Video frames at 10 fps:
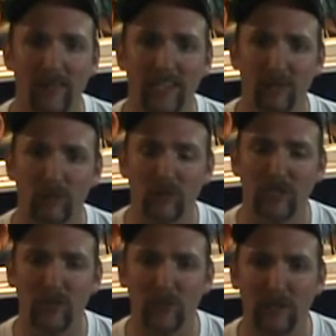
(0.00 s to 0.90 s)
to usually
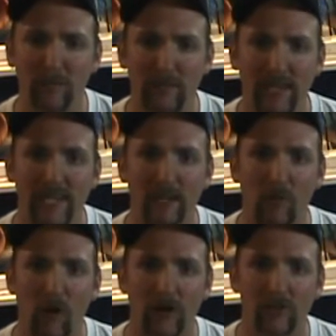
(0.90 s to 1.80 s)
do an immediate
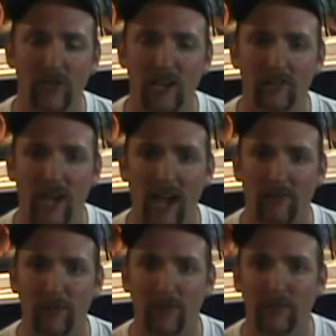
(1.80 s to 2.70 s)
water change
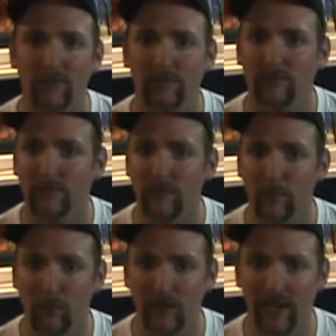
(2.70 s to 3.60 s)
after the
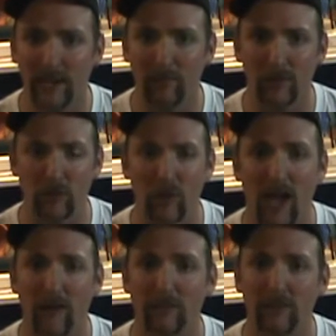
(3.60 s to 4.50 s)
breeding ritual,
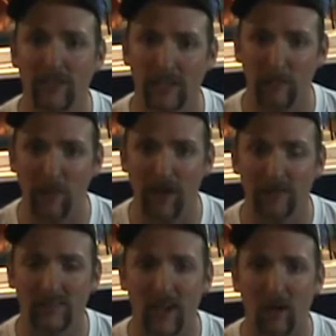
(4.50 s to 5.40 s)
after you take the
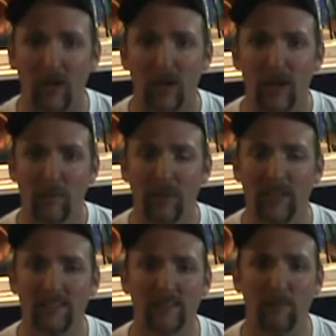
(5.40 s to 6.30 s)
parents out,
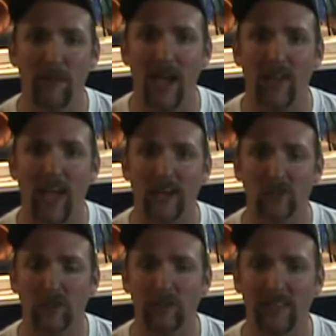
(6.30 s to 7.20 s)
because the male
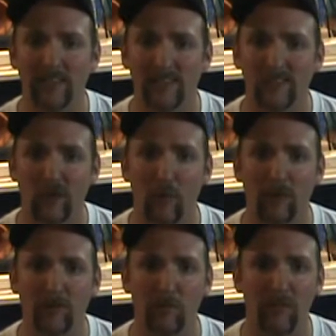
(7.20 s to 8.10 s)
actually releases so
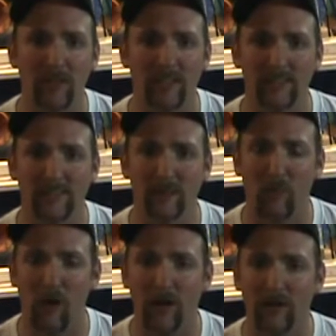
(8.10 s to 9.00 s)
much milk into the
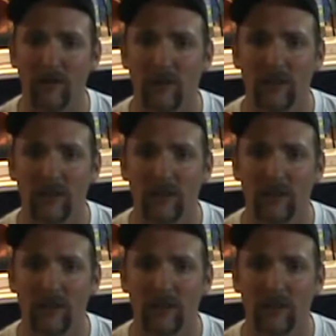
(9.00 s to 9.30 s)
water